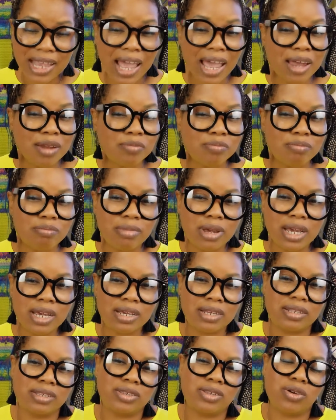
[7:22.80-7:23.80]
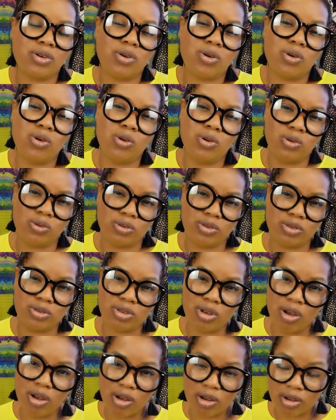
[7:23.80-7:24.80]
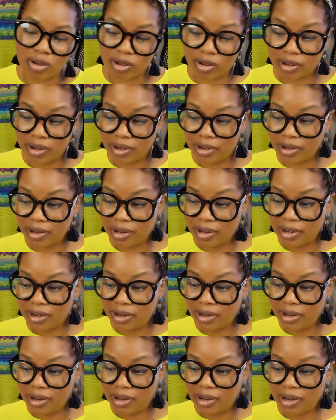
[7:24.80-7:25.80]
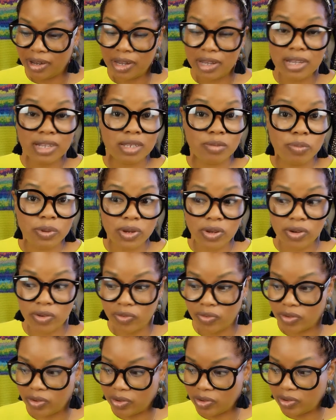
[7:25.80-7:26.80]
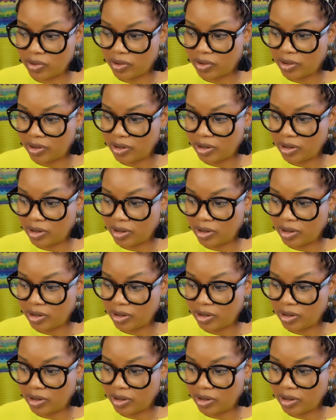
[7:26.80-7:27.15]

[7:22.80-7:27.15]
that makes the whole song. It's beautiful.